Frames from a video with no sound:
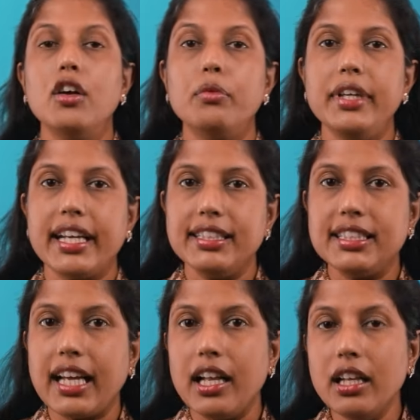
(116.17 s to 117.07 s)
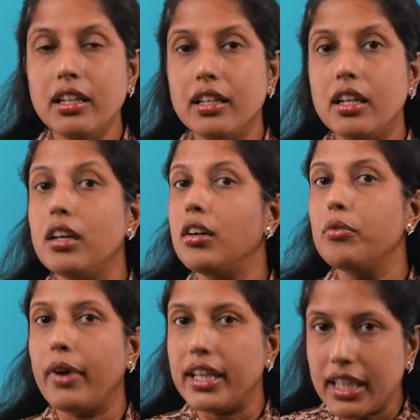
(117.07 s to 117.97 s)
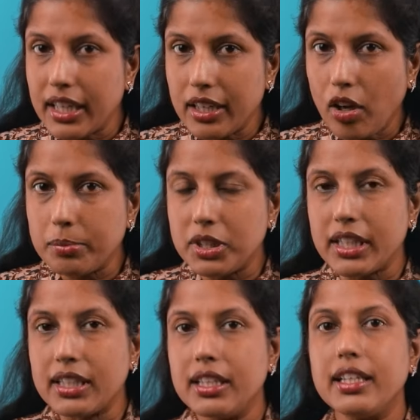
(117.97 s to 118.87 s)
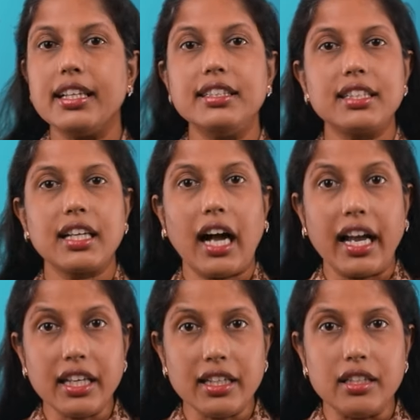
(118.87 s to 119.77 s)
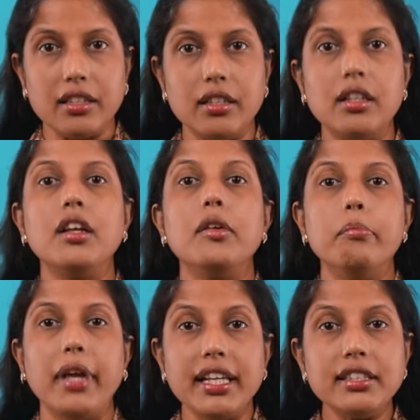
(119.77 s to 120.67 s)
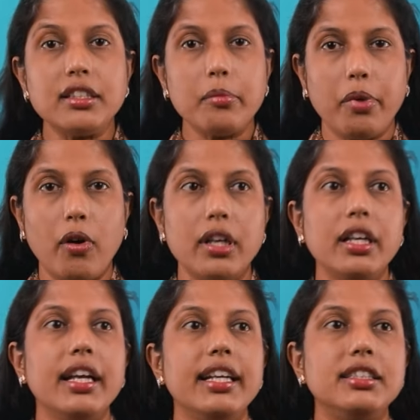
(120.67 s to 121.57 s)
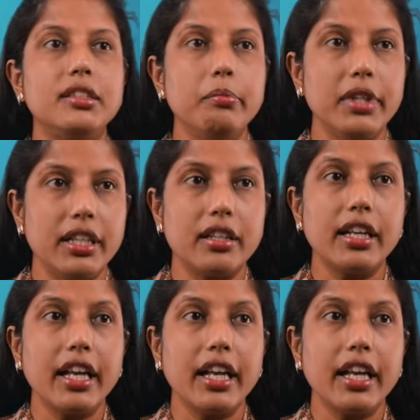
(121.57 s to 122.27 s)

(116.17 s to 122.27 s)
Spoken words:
We can tell whether an object is chiral based upon its mirror